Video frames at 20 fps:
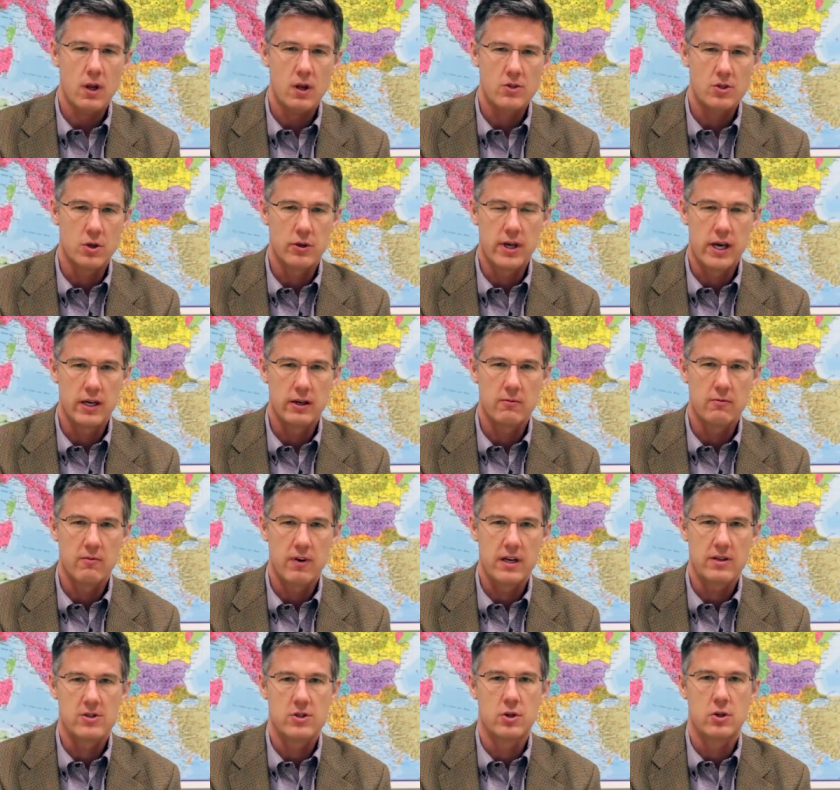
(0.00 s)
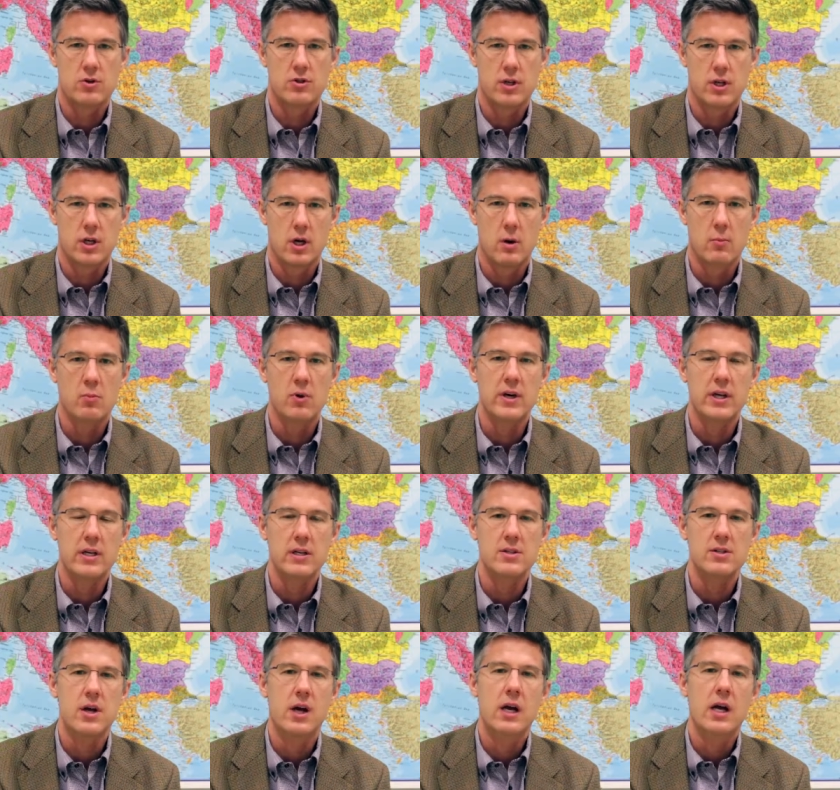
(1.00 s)
so that investors and
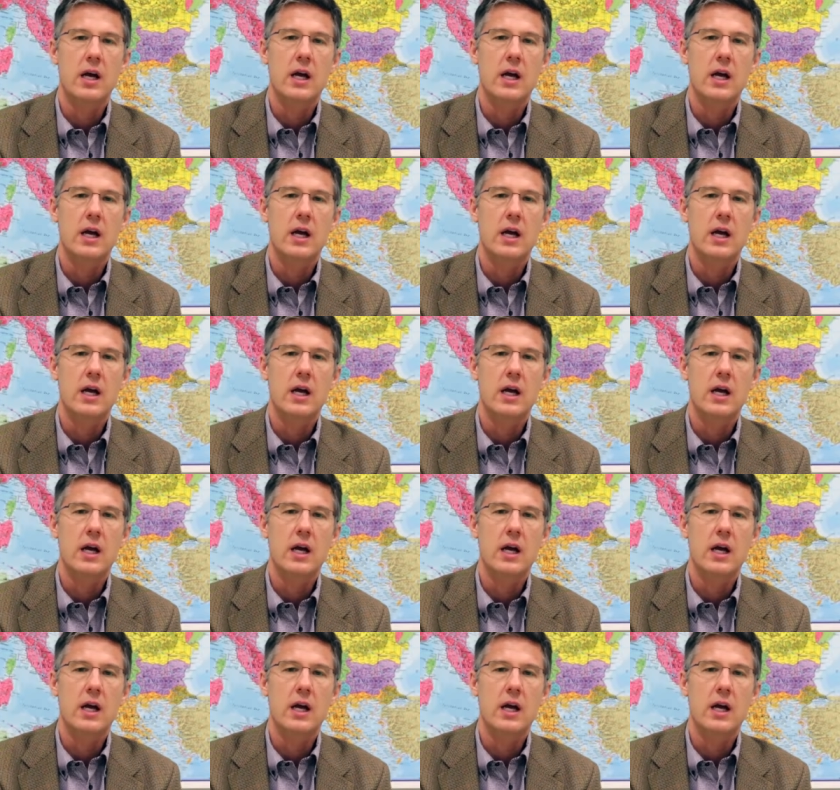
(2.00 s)
companies